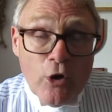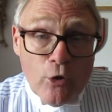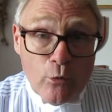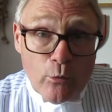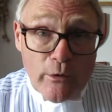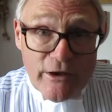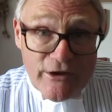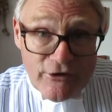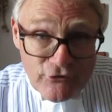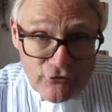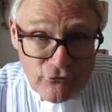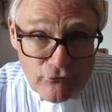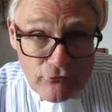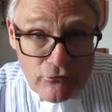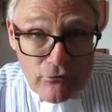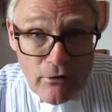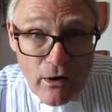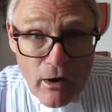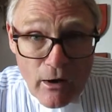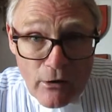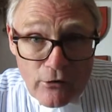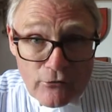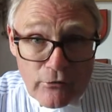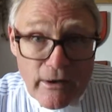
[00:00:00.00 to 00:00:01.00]
We
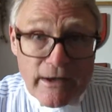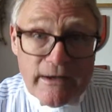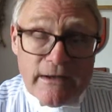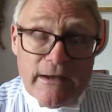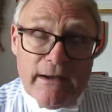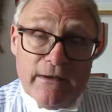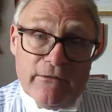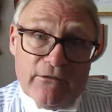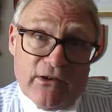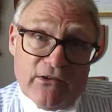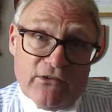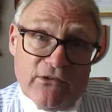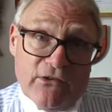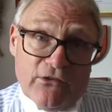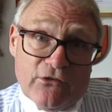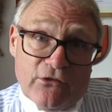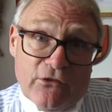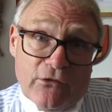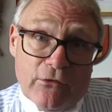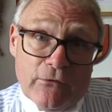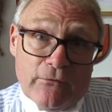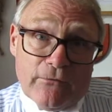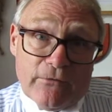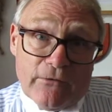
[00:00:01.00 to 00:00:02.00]
are greatly indebted
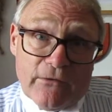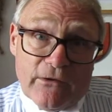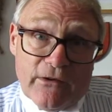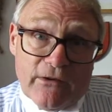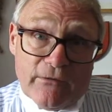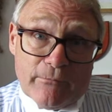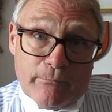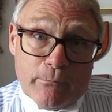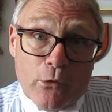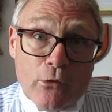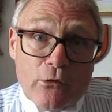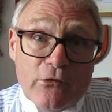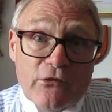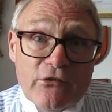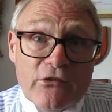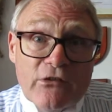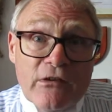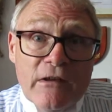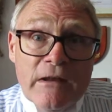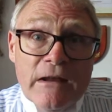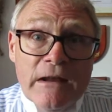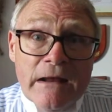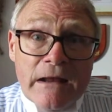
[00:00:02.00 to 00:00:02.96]
to you for these books